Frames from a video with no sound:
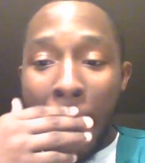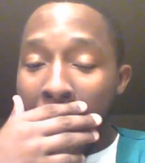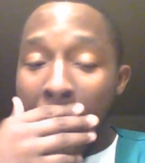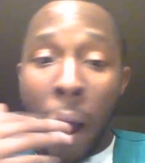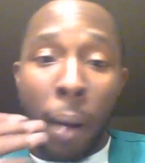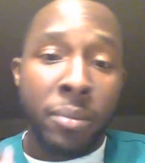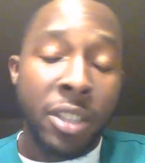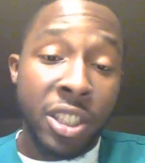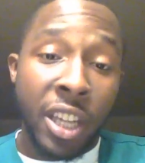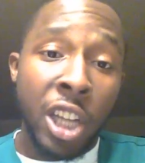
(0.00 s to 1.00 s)
The
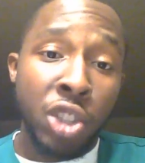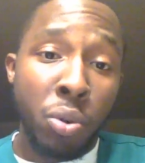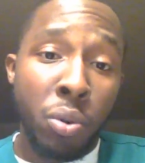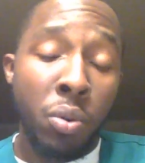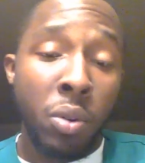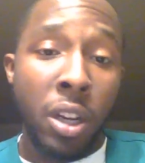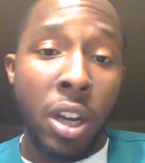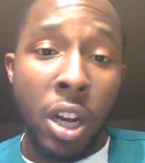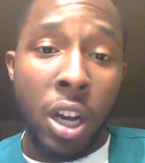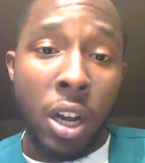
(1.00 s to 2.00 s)
schedule,
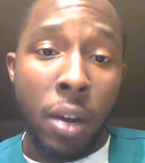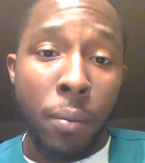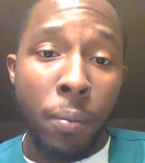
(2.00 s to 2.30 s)
uh,